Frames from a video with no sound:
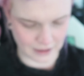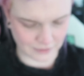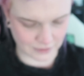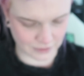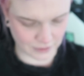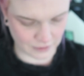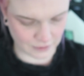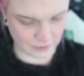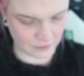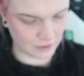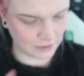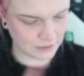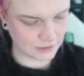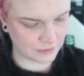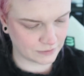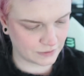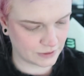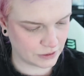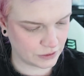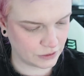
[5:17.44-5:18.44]
it's got
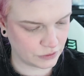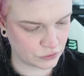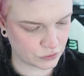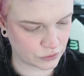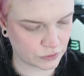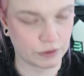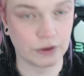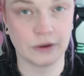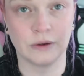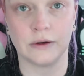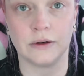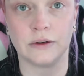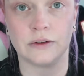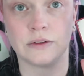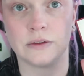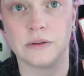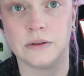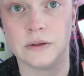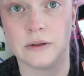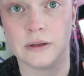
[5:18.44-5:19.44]
lots of the neutral
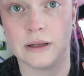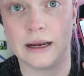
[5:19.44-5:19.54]
colors.